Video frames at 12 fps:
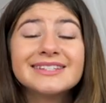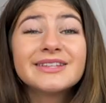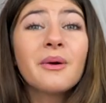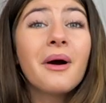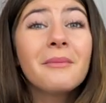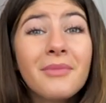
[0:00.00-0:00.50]

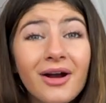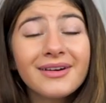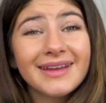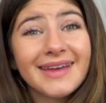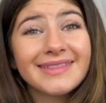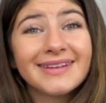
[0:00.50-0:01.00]
So
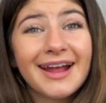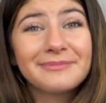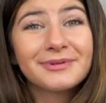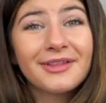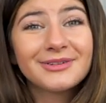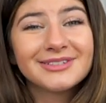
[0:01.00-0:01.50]
Amari and the Night
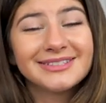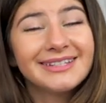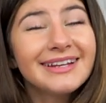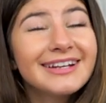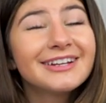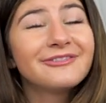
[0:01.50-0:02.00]
Brothers
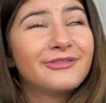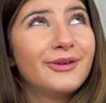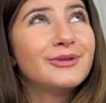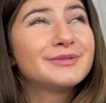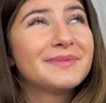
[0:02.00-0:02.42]
did confuse